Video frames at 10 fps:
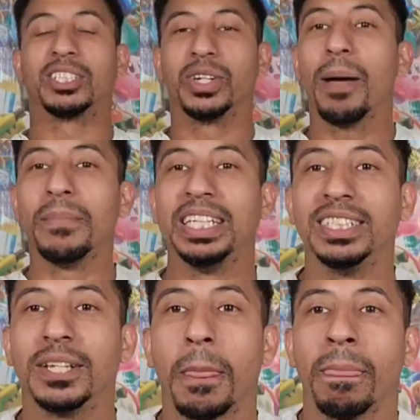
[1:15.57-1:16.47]
So that
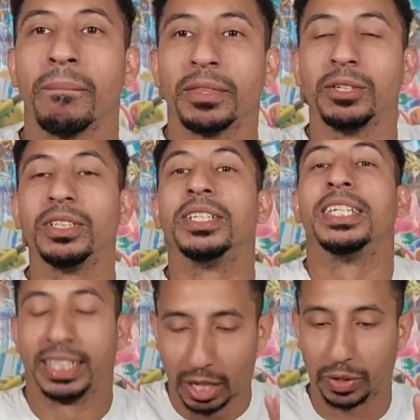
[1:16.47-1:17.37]
means, the,
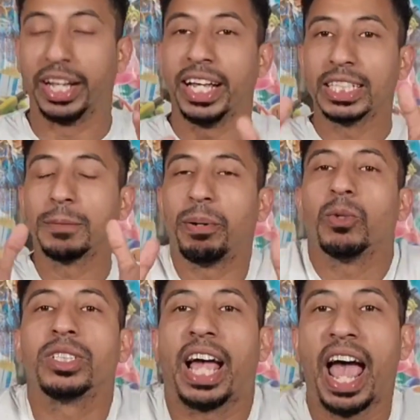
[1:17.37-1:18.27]
okay, and it's
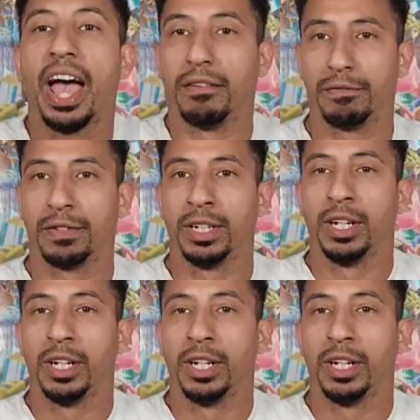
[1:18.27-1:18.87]
supposed to have